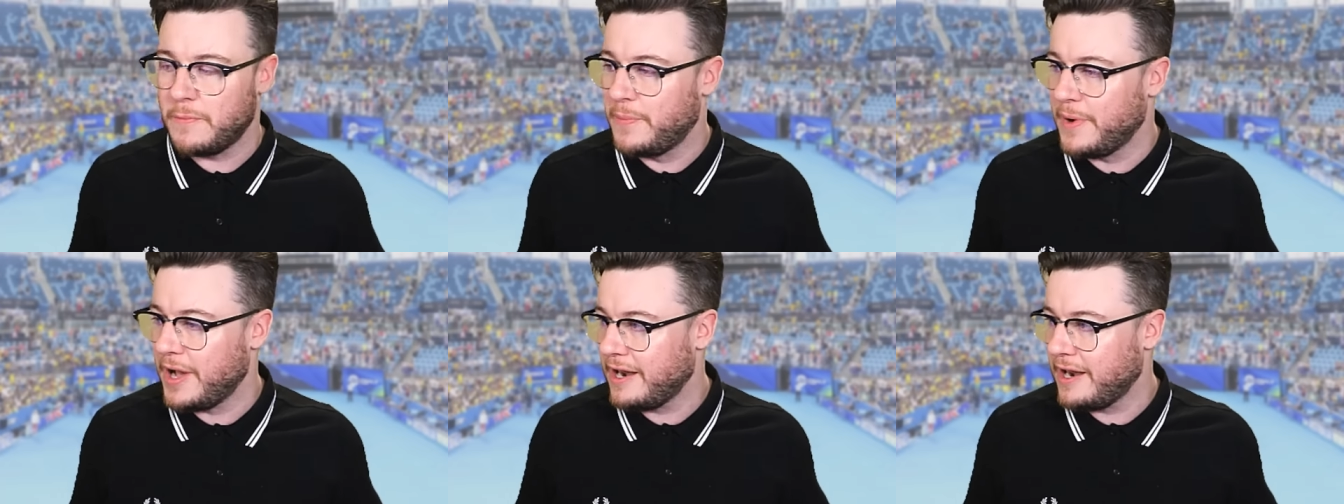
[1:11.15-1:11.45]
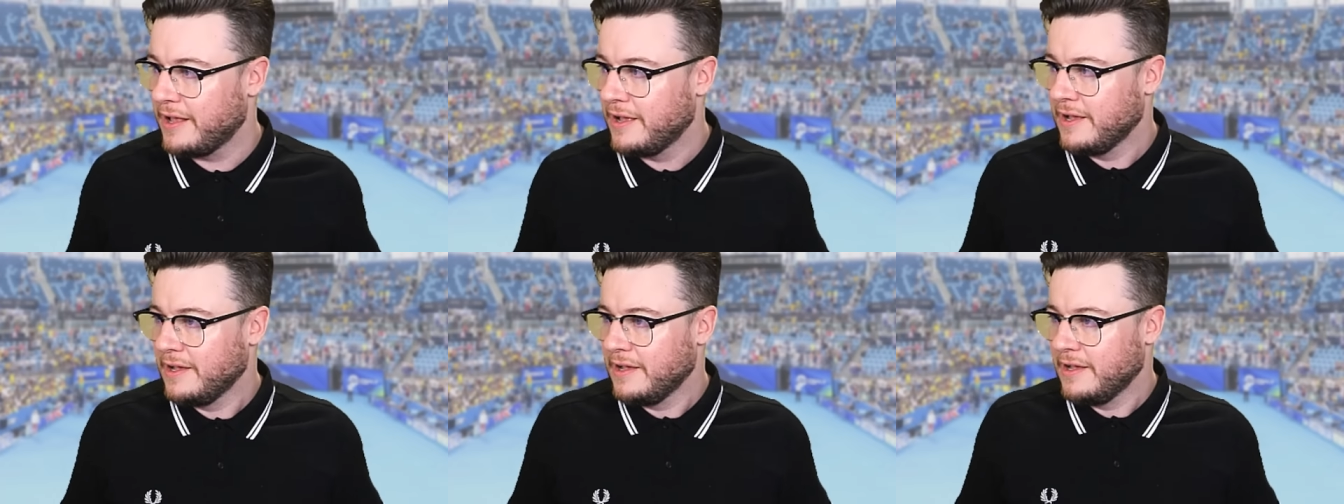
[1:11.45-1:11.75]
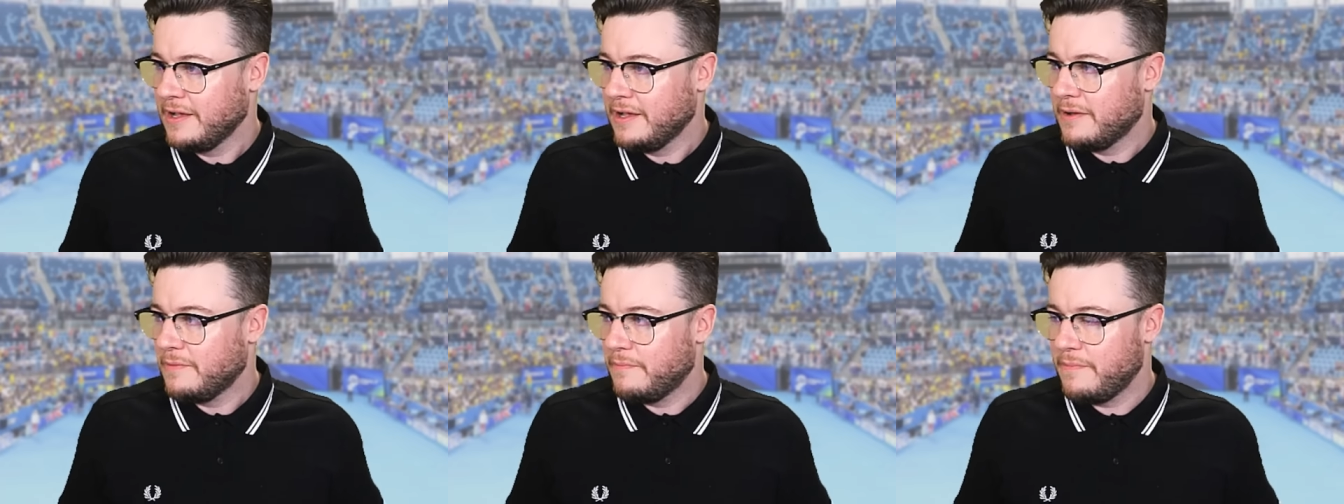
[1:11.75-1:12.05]
But,
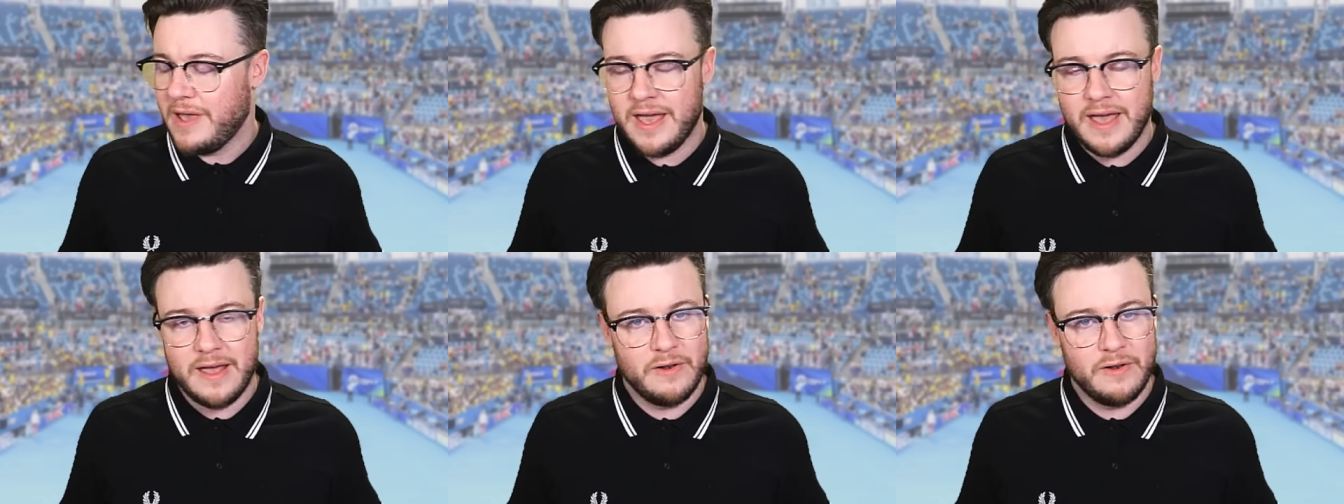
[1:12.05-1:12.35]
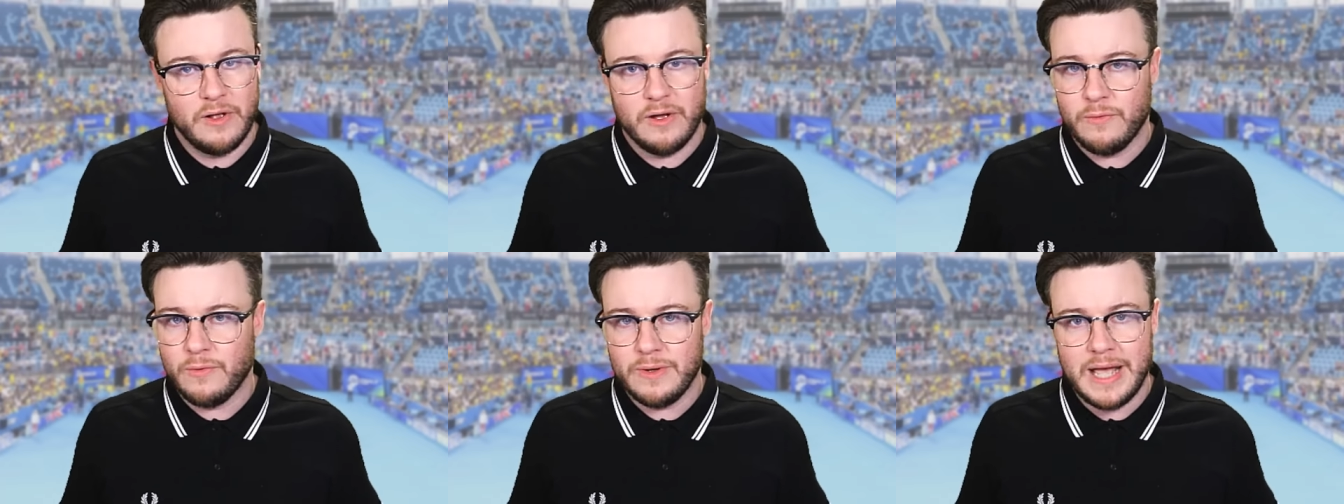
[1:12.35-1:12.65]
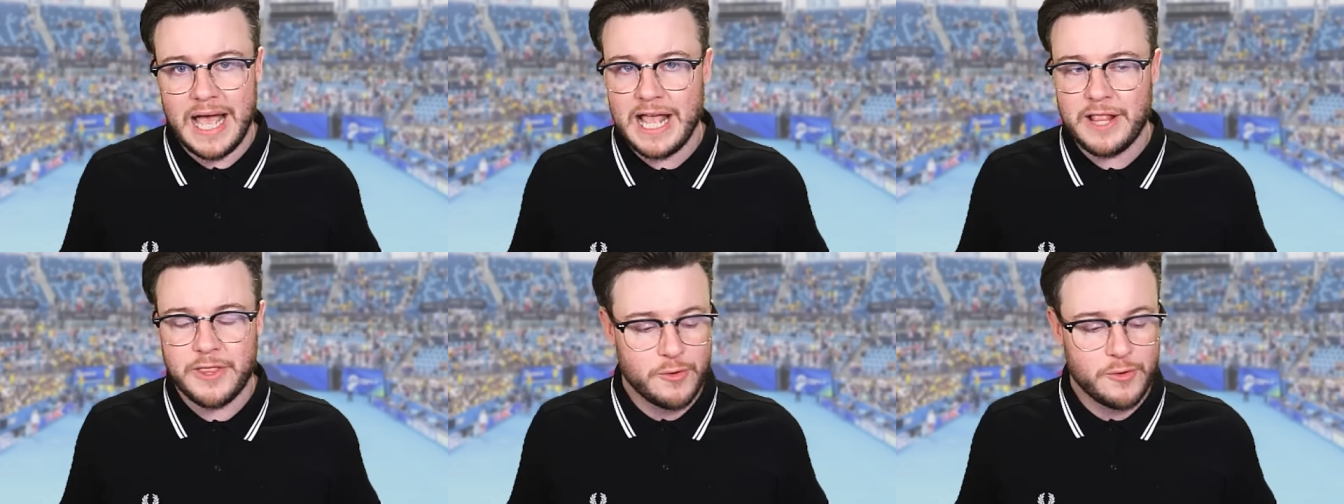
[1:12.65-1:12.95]
man, we
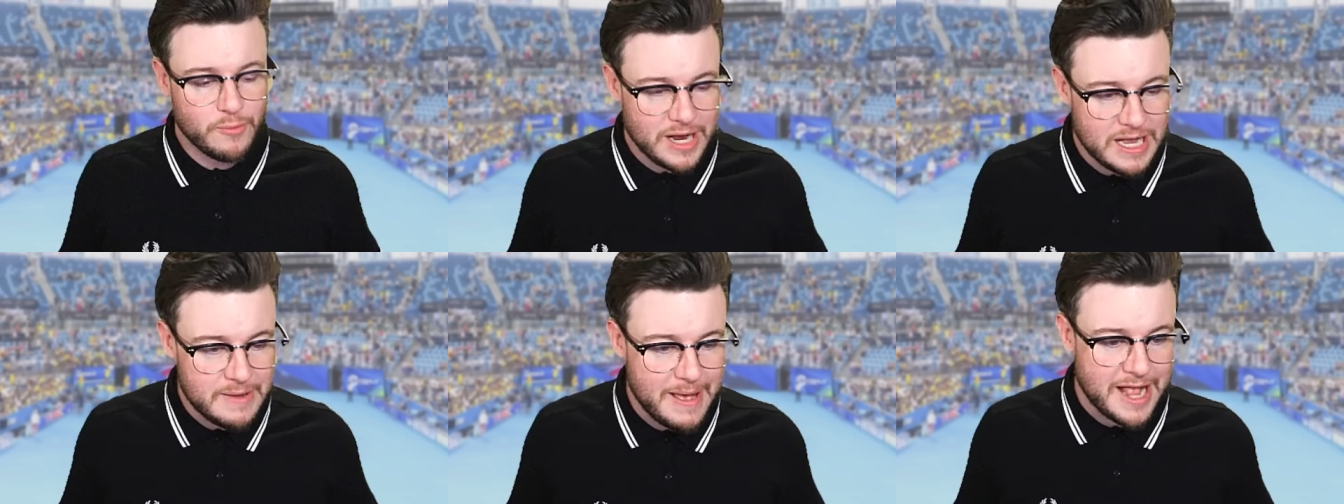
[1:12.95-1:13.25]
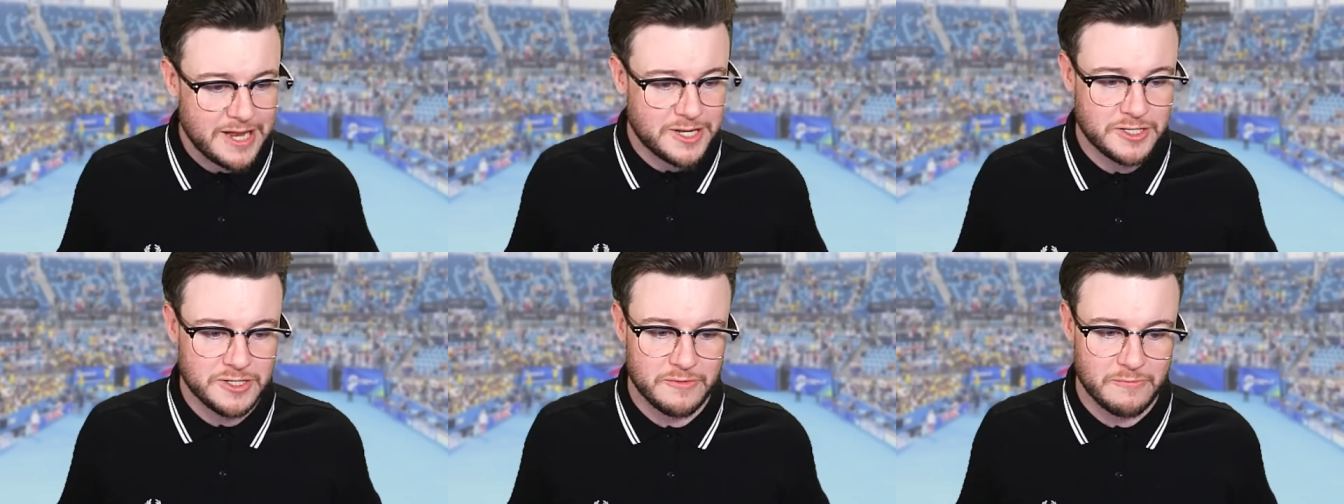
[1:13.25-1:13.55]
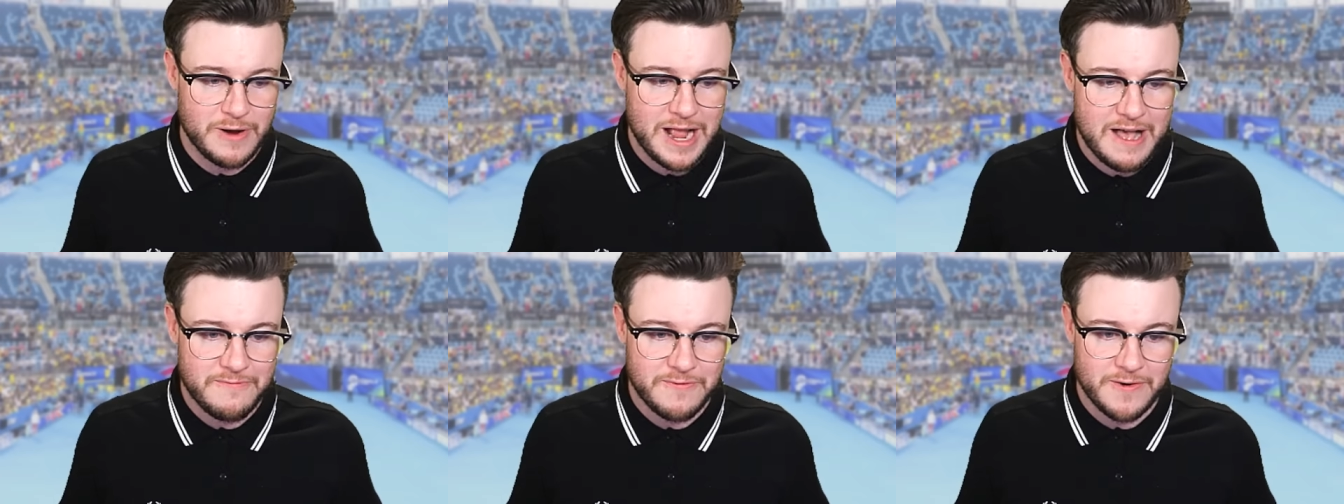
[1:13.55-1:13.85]
had 3 matches of
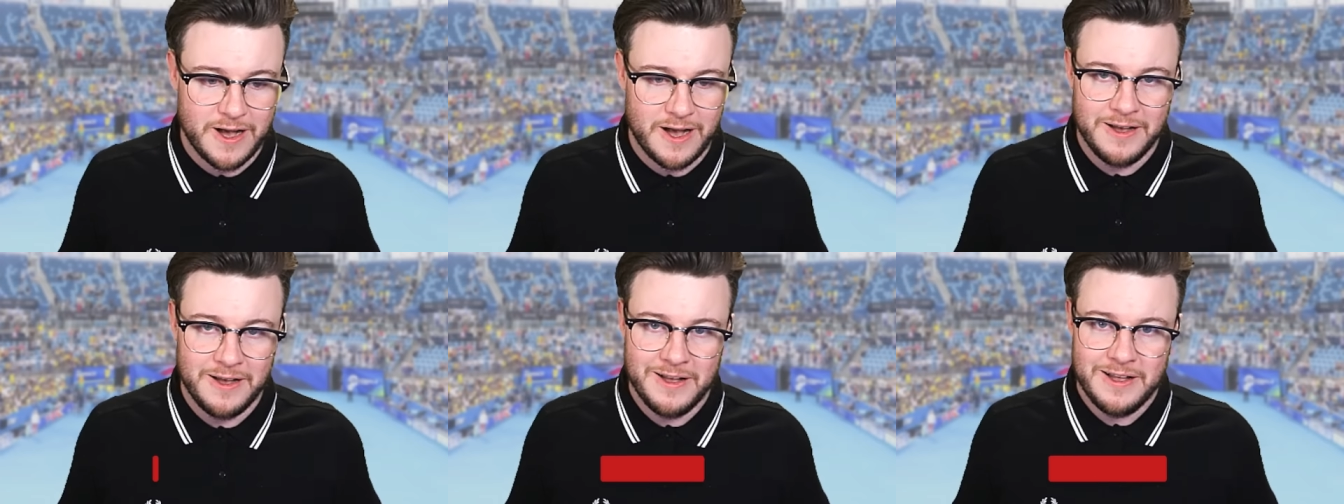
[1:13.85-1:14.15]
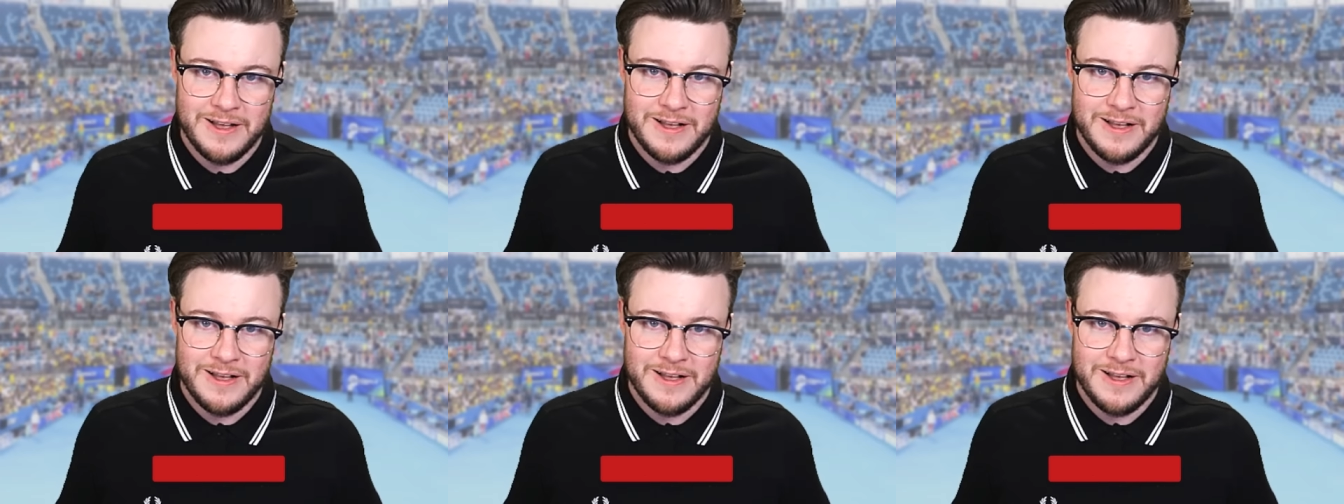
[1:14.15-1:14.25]
Rafa.